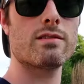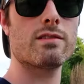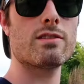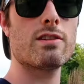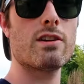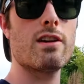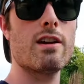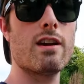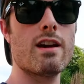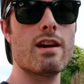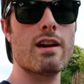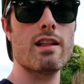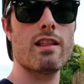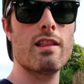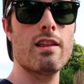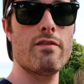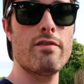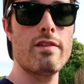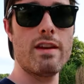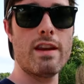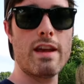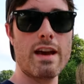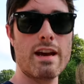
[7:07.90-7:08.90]
So yeah, I
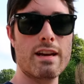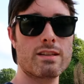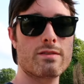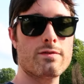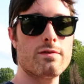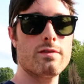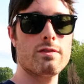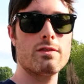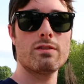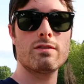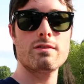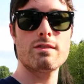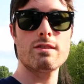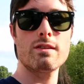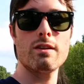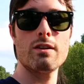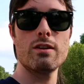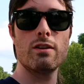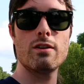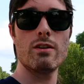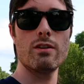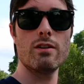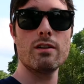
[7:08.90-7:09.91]
live in Nashville,
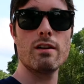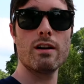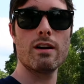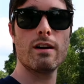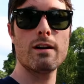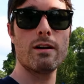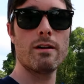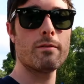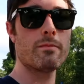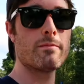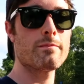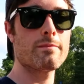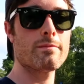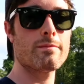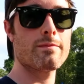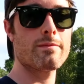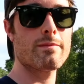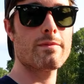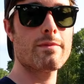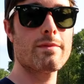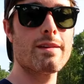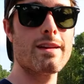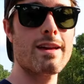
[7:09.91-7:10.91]
so
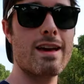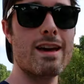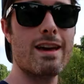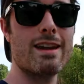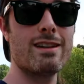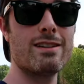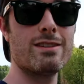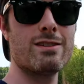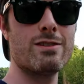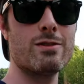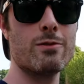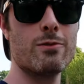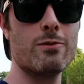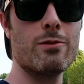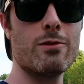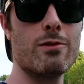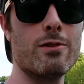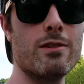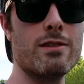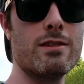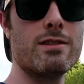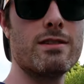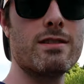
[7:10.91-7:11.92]
heading
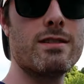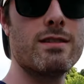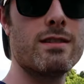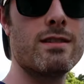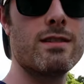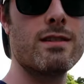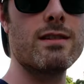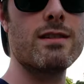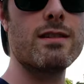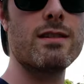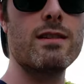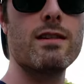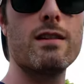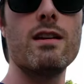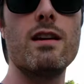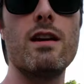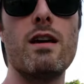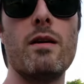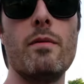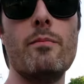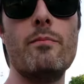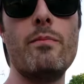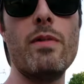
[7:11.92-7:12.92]
towards
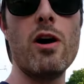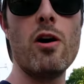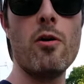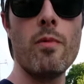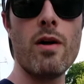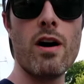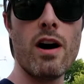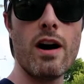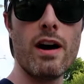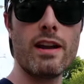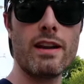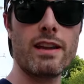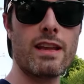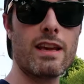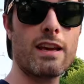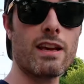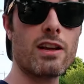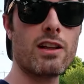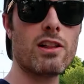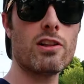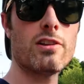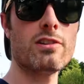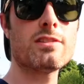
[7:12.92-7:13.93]
Belmont,
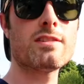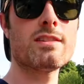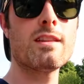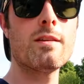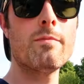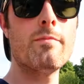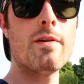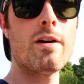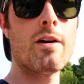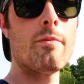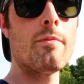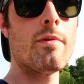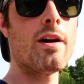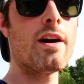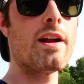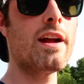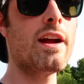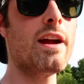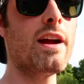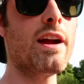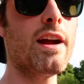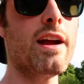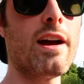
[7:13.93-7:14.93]
getting close to the
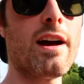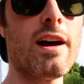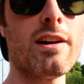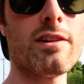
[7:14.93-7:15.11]
Belmont area.